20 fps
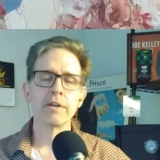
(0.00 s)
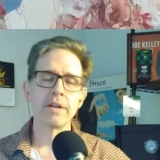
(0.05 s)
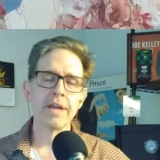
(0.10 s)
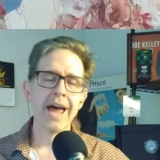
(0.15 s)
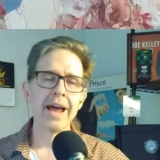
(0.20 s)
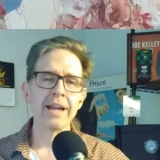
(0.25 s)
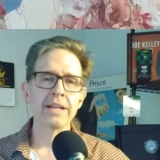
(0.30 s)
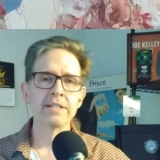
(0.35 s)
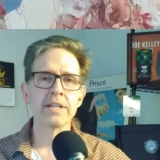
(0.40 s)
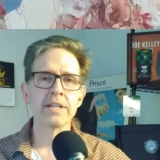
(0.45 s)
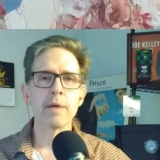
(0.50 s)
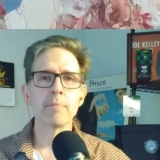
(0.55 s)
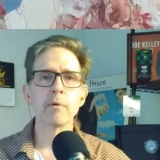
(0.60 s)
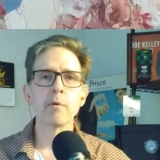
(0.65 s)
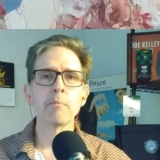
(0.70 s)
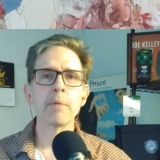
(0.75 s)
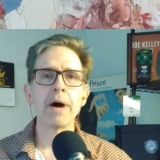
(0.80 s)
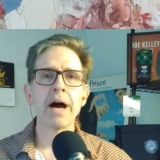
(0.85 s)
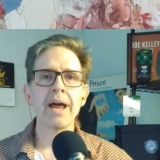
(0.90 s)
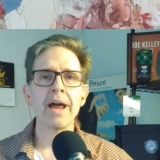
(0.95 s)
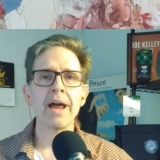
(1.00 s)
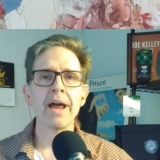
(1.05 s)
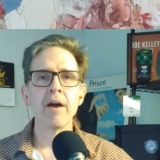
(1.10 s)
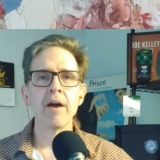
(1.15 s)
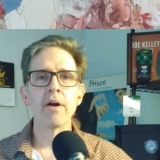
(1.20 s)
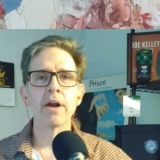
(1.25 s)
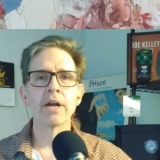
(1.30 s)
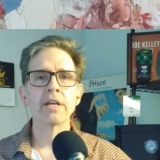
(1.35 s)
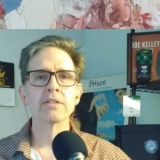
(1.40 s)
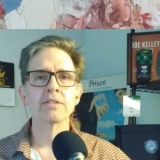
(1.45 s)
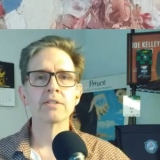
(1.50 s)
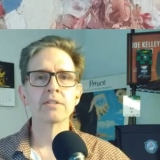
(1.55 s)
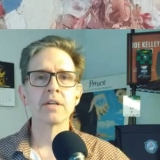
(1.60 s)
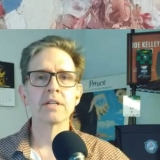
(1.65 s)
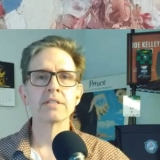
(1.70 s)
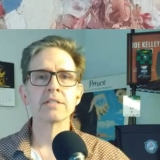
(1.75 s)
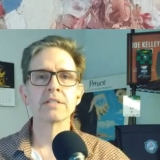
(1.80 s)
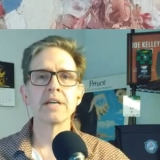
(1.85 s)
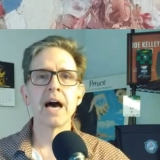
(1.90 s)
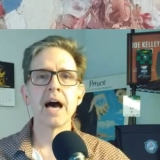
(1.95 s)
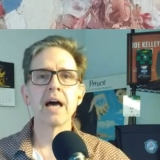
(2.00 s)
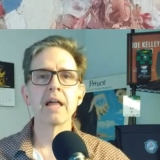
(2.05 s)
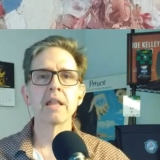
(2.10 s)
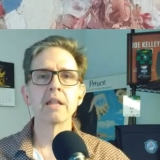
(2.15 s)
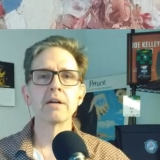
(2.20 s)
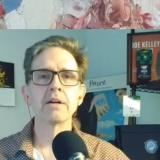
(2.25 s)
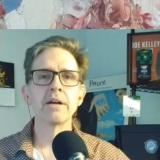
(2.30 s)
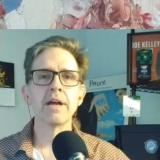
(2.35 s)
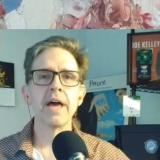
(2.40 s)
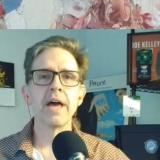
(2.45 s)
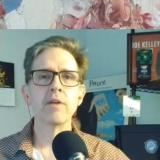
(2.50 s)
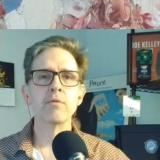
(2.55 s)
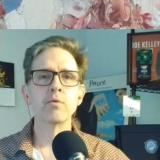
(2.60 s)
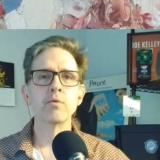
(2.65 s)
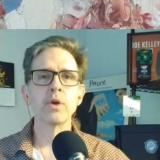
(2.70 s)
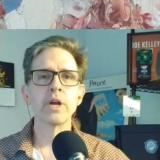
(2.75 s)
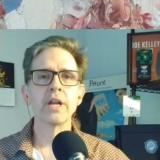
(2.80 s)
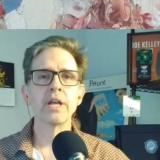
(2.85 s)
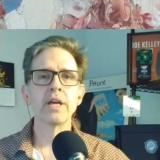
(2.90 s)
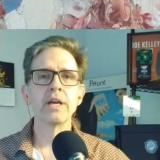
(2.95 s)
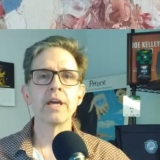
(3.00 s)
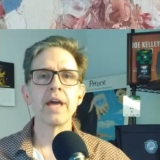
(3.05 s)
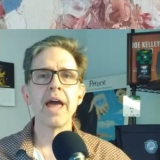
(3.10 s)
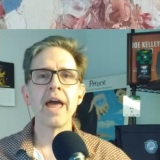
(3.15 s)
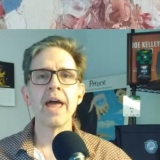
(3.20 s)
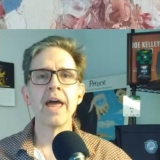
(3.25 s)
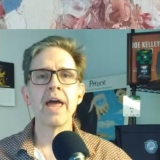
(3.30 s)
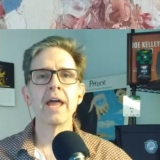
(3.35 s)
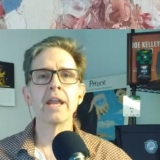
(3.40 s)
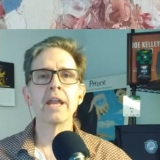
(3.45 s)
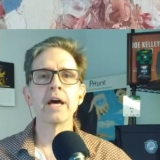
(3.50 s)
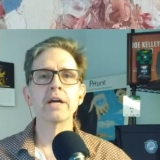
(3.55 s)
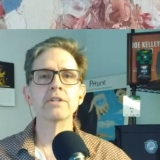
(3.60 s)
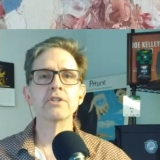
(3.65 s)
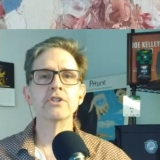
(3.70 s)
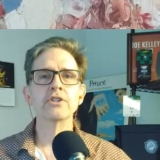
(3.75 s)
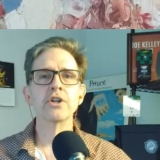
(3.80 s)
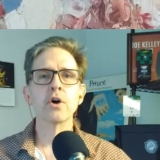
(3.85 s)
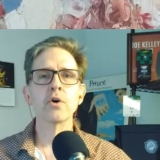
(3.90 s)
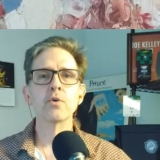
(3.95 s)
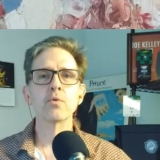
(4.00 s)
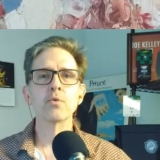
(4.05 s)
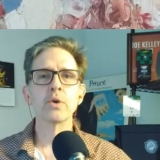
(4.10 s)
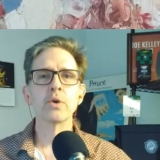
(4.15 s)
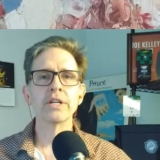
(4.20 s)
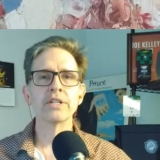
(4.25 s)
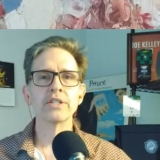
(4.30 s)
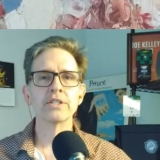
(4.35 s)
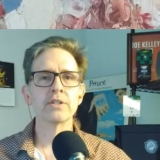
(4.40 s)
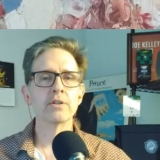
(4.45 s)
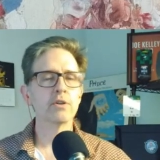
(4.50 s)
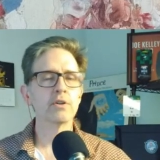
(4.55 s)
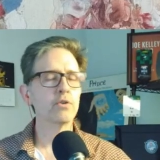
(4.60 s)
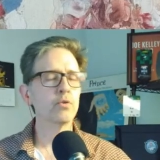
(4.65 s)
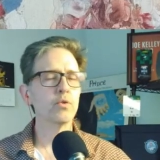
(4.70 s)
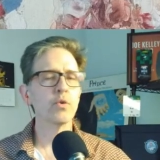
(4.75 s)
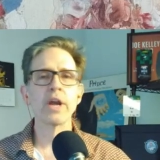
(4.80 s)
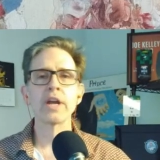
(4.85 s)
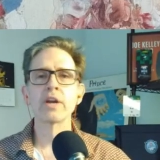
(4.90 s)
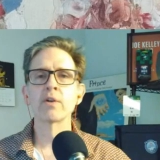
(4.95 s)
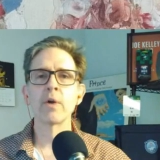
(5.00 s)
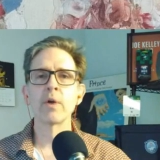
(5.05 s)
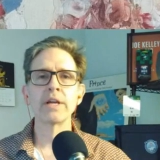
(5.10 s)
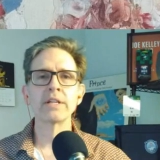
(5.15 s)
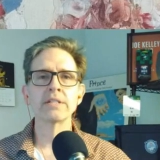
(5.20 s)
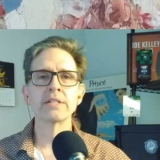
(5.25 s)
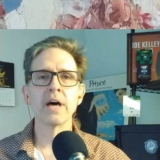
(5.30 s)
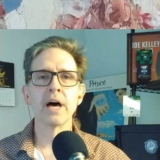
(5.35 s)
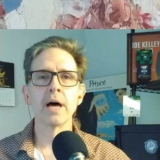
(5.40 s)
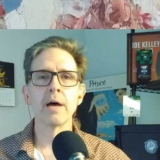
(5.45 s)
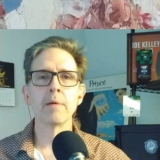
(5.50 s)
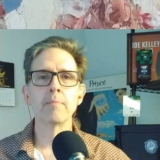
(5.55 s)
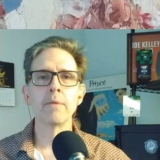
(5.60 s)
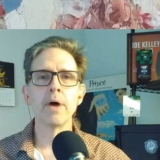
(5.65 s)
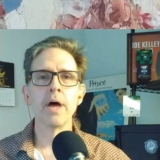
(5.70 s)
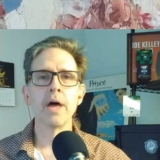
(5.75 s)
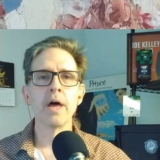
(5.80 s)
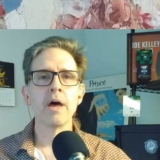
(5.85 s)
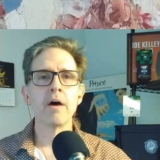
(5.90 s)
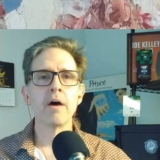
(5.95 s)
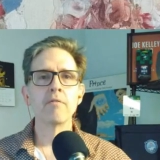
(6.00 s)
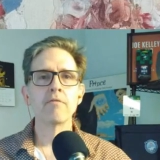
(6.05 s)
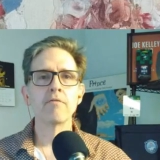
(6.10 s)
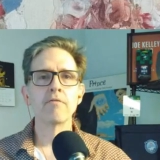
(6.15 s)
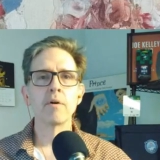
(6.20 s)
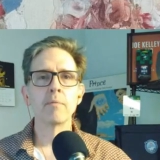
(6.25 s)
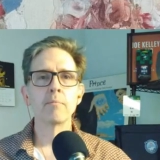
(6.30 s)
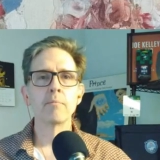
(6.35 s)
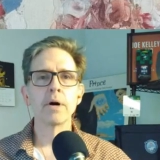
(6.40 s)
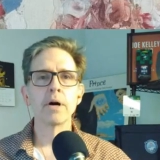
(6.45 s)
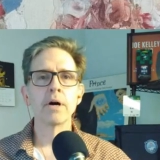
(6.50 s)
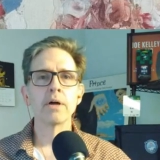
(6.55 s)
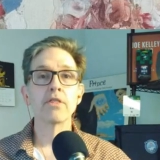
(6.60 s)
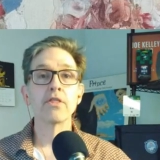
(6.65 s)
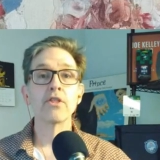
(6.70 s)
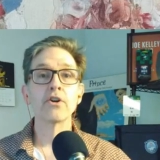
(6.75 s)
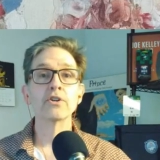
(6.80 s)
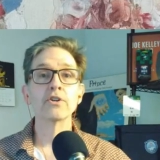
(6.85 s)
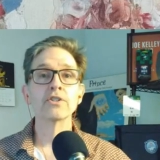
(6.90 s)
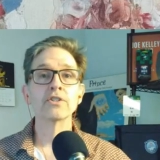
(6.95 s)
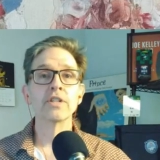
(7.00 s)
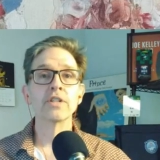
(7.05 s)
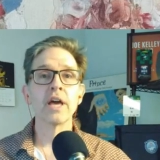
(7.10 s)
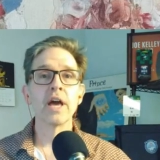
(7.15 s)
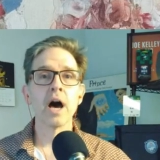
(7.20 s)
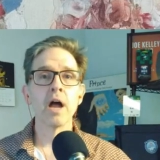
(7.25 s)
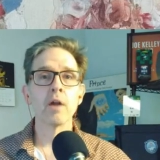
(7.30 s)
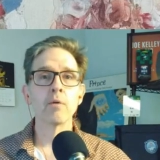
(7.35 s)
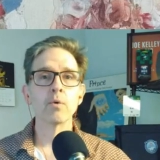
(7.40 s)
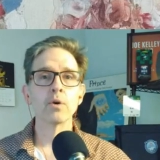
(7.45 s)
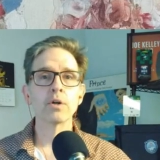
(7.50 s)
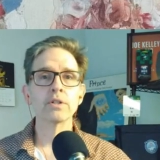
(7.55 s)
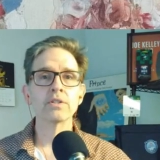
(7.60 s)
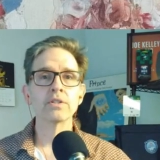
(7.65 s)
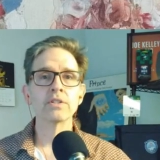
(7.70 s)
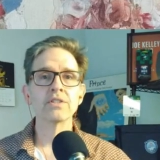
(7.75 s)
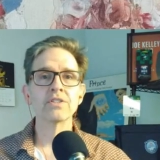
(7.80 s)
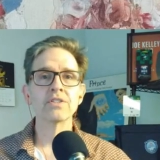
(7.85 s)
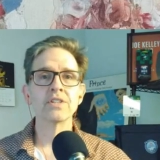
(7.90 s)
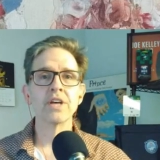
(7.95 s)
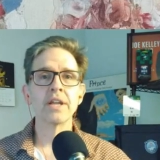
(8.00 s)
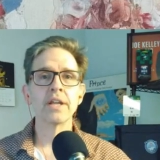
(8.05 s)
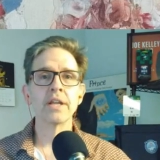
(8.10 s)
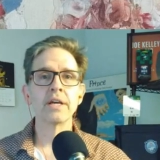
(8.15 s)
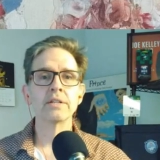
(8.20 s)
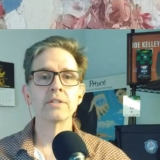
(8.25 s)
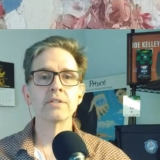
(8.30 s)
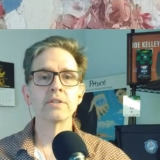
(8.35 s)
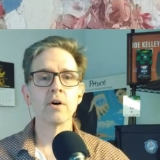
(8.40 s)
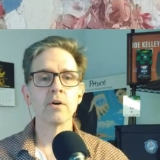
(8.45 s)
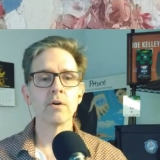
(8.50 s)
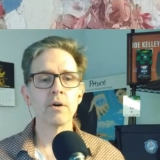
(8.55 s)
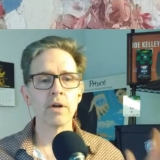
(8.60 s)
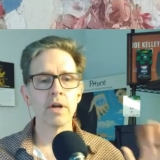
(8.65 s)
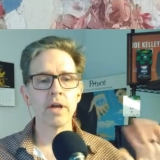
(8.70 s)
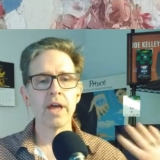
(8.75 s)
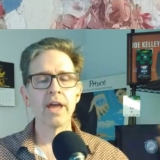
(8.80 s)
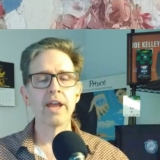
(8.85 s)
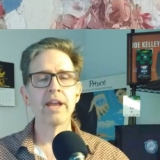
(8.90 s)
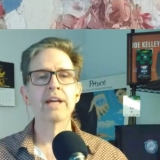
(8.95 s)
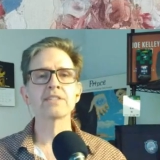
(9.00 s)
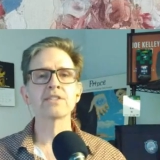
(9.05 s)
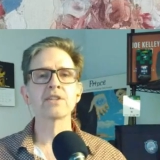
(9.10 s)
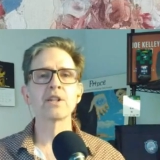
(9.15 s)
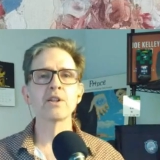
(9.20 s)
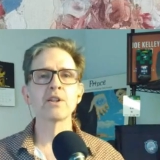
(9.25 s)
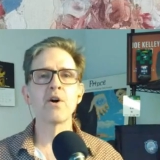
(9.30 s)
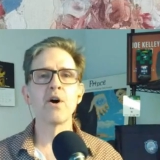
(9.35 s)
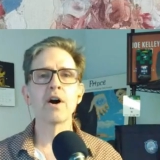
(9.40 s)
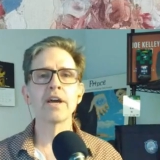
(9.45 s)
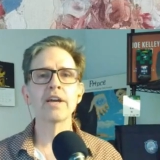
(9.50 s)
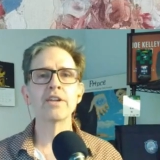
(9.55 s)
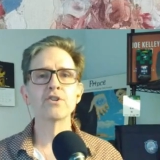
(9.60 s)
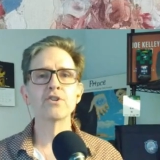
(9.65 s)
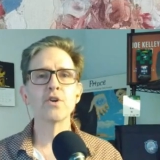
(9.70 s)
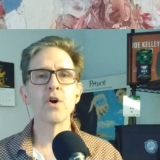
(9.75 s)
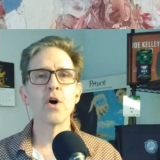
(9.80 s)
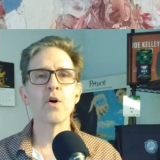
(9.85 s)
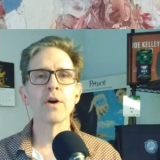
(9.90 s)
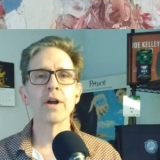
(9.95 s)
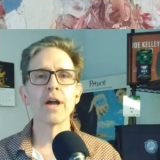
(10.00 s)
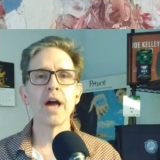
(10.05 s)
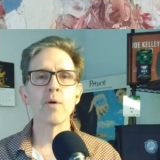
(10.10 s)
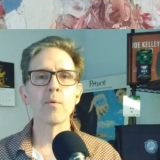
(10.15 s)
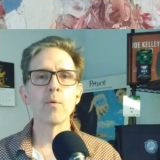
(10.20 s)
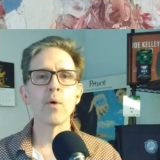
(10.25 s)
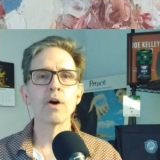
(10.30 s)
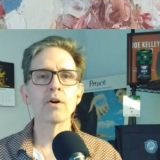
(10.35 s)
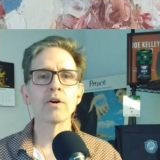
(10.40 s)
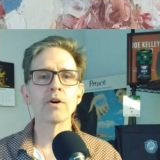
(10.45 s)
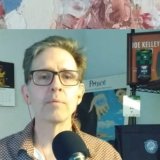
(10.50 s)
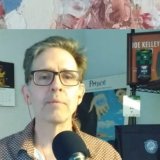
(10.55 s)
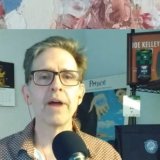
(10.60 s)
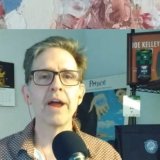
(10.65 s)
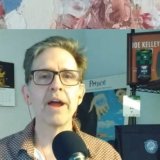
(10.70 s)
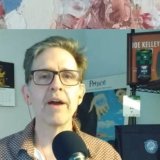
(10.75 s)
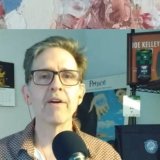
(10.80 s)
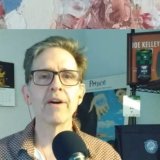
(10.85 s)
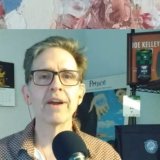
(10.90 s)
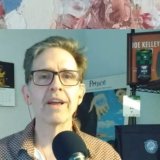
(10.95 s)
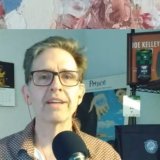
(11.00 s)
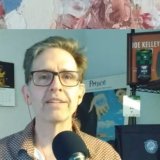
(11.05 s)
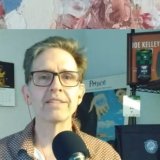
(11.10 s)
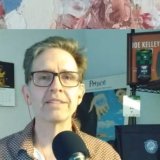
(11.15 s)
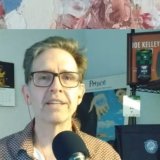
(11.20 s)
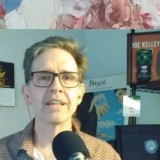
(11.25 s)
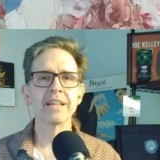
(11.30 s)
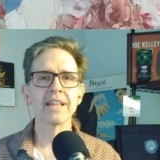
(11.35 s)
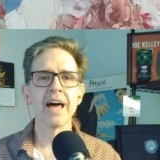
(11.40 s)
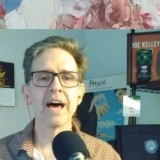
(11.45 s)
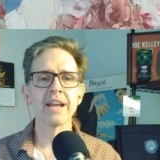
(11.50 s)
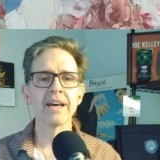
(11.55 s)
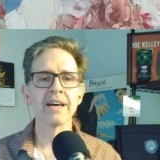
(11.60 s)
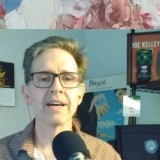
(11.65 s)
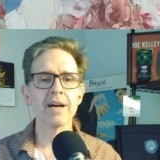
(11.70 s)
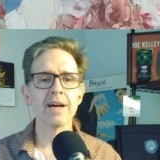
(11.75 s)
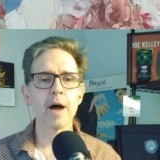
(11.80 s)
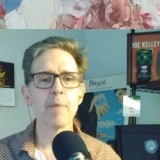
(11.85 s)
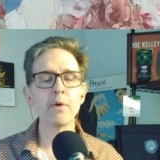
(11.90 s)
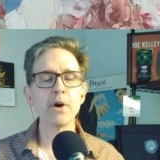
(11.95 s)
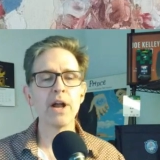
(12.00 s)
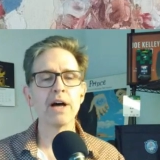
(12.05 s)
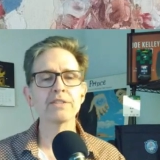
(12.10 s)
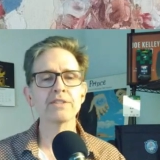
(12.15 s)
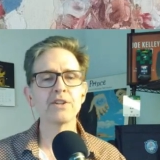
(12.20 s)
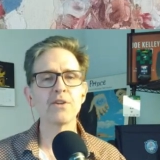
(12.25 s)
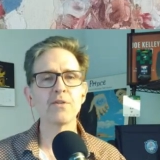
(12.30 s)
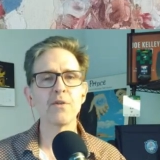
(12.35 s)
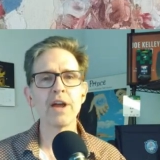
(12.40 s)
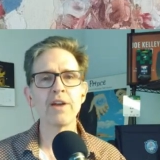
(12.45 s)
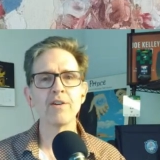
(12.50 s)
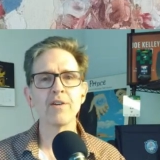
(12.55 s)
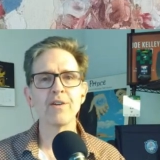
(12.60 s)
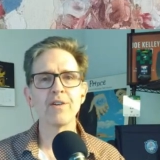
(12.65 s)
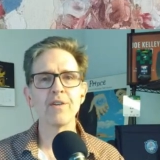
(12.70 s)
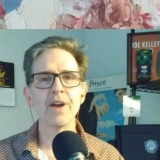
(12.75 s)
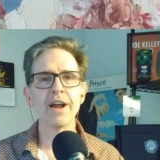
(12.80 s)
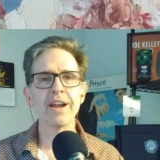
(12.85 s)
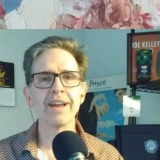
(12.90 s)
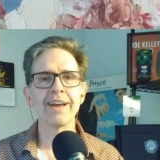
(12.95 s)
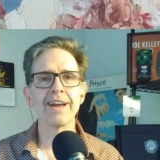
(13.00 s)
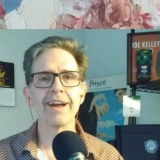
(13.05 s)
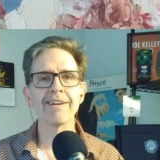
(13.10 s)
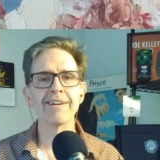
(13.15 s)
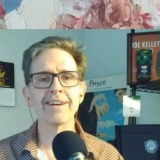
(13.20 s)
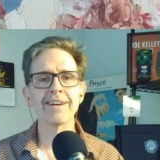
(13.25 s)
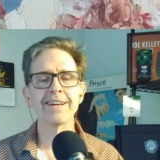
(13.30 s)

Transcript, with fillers: at a table by Eric, his son Tyler, Ed Reedy, and Joe Rich. Great, great time from uh, Thursday onward to Sunday. So, hey, that's a long intro. Got to welcome Eric Gielata. I pronounced it right, right, Eric?